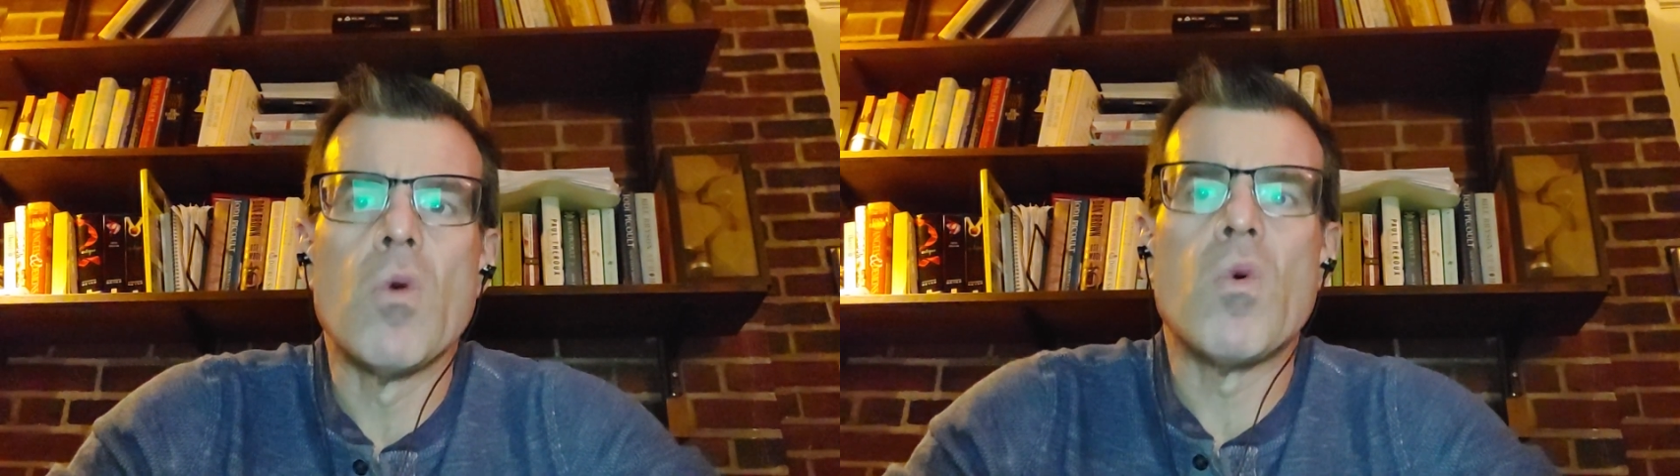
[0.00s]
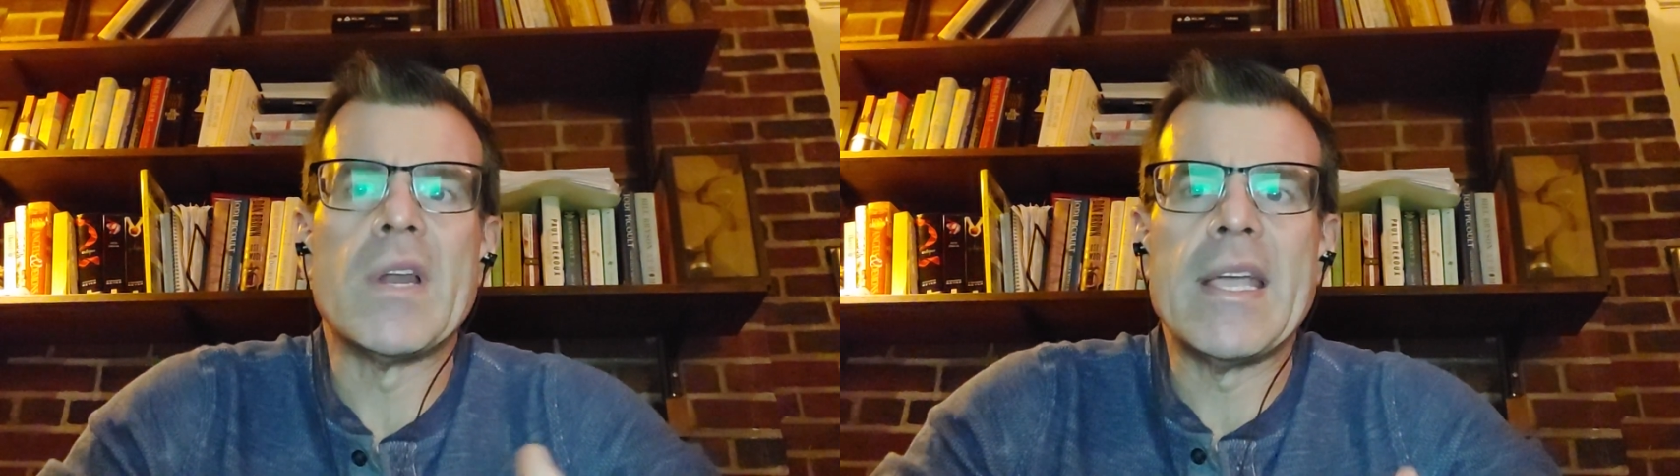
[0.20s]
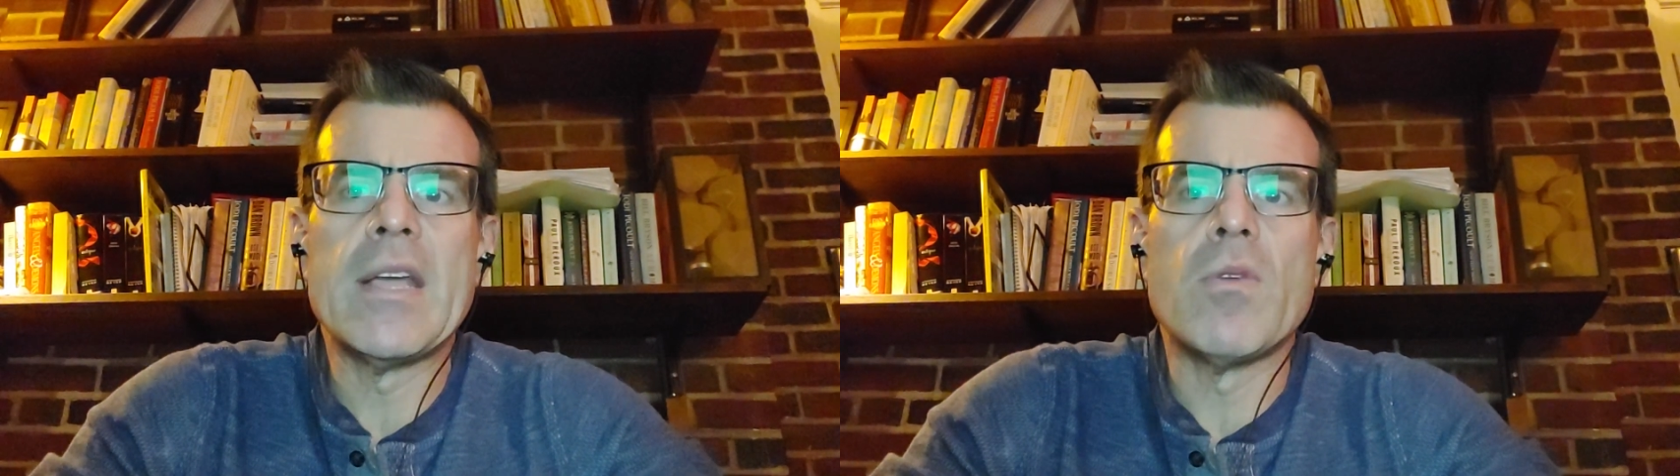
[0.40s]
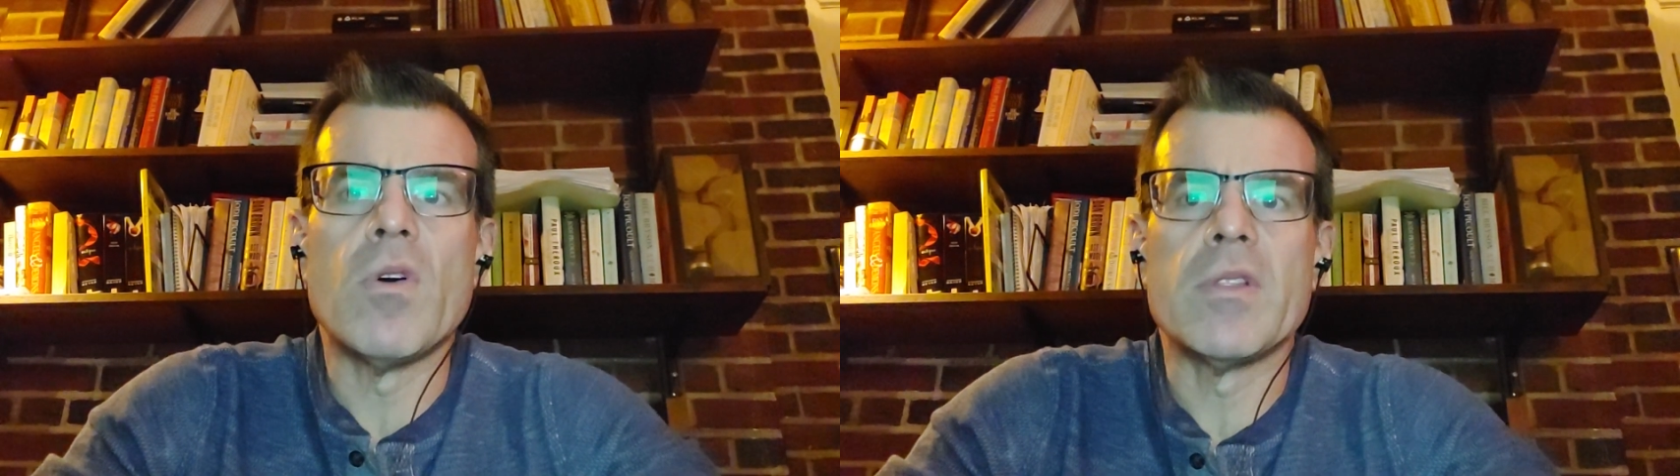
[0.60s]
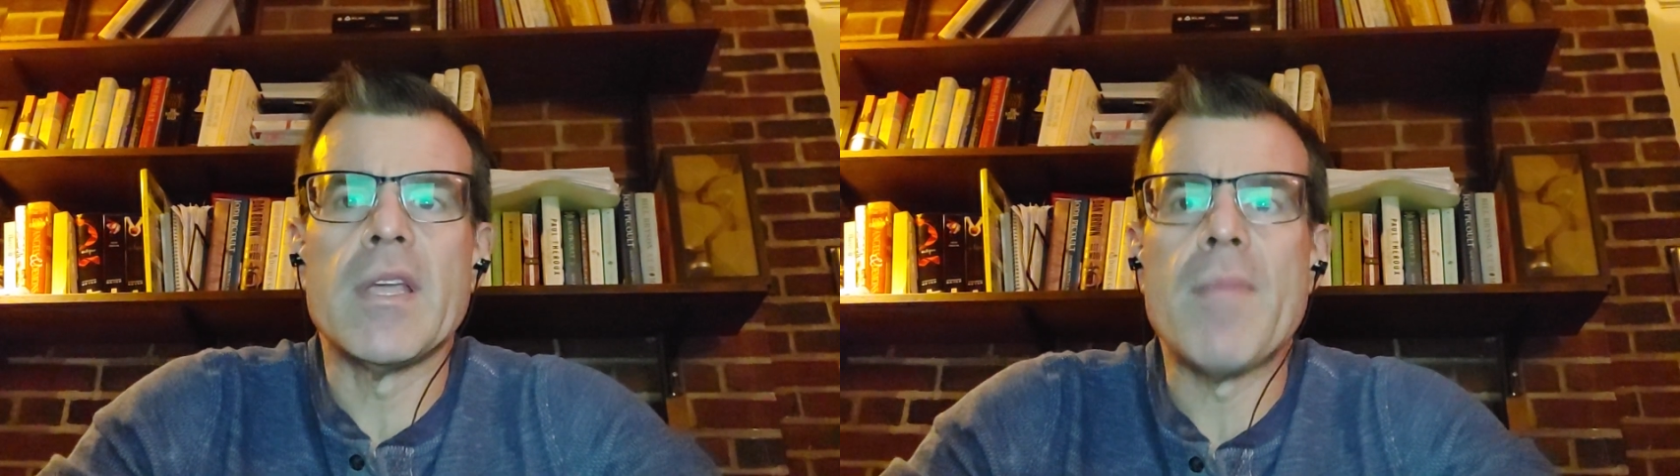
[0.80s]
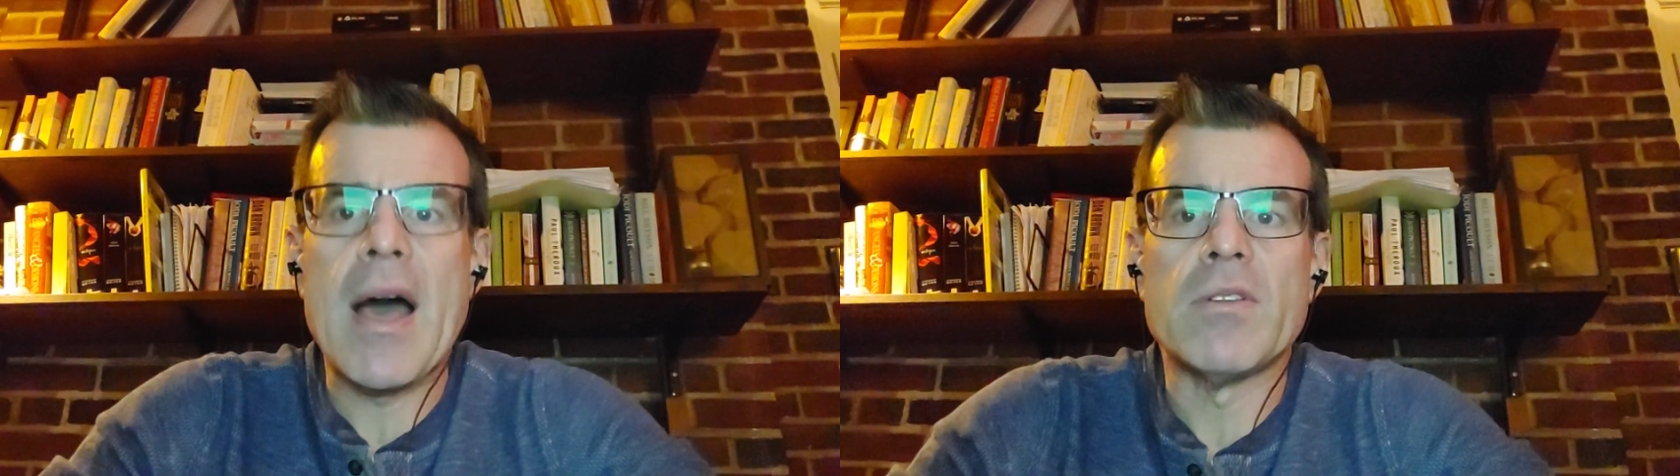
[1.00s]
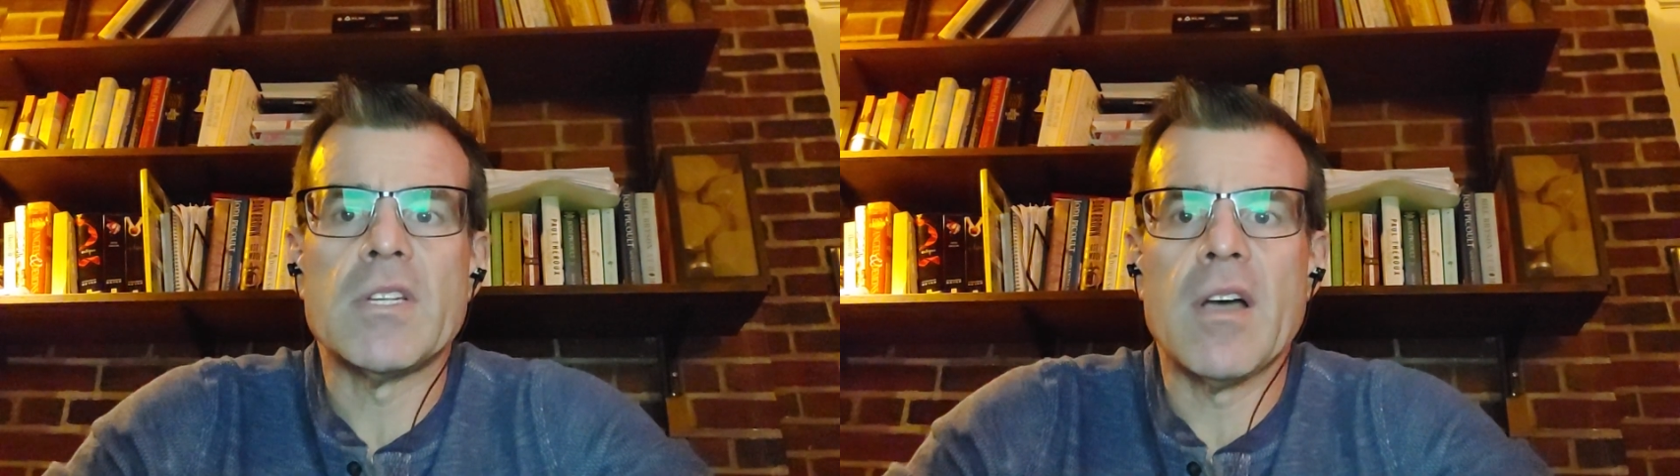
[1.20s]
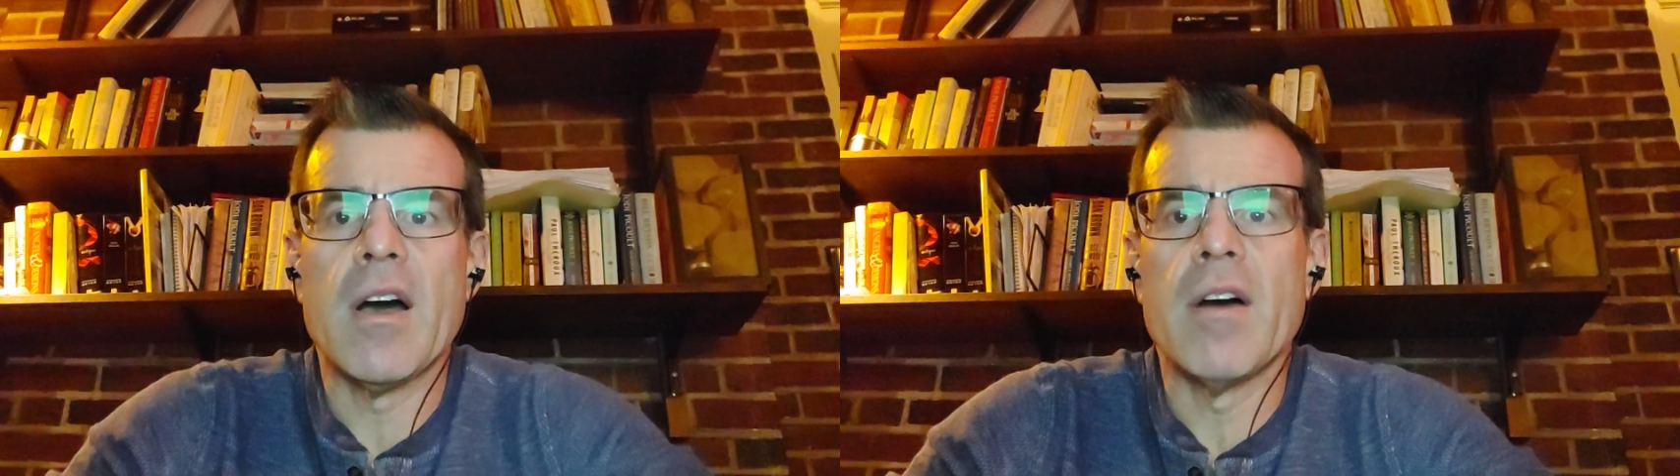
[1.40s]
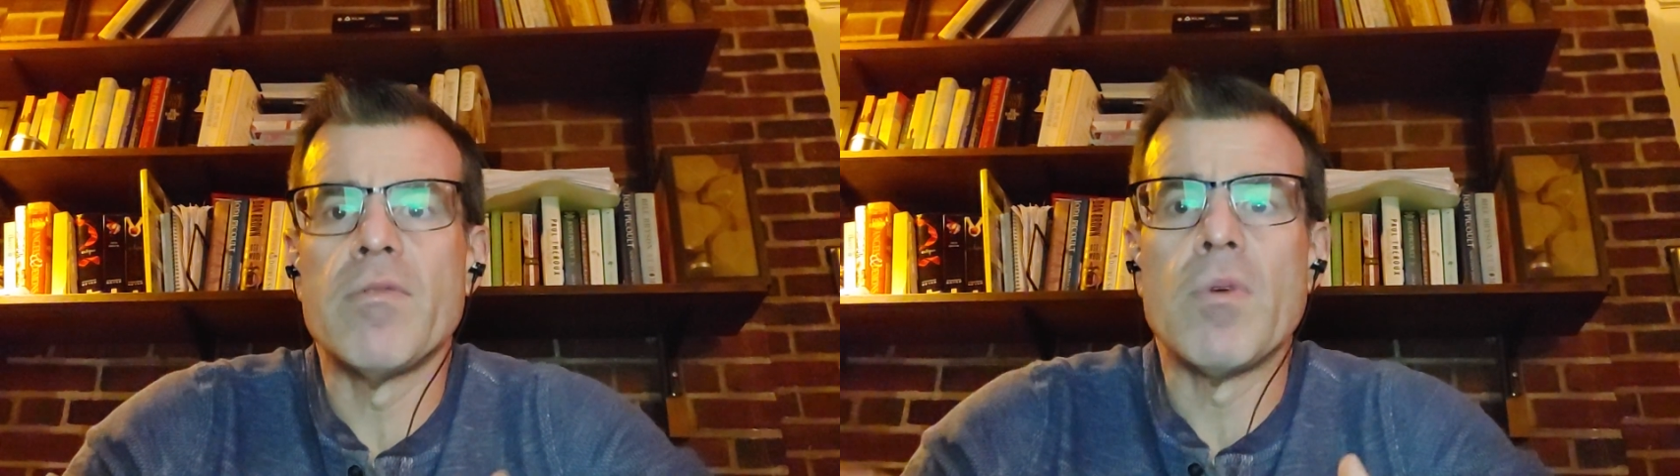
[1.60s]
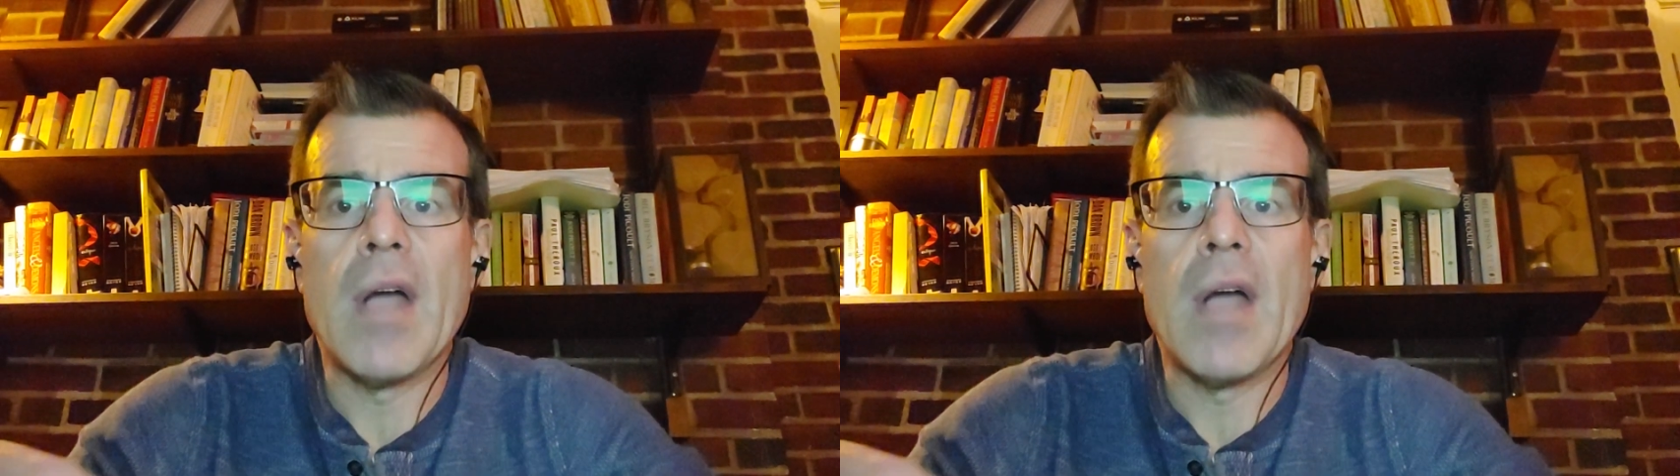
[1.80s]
would equal the amount of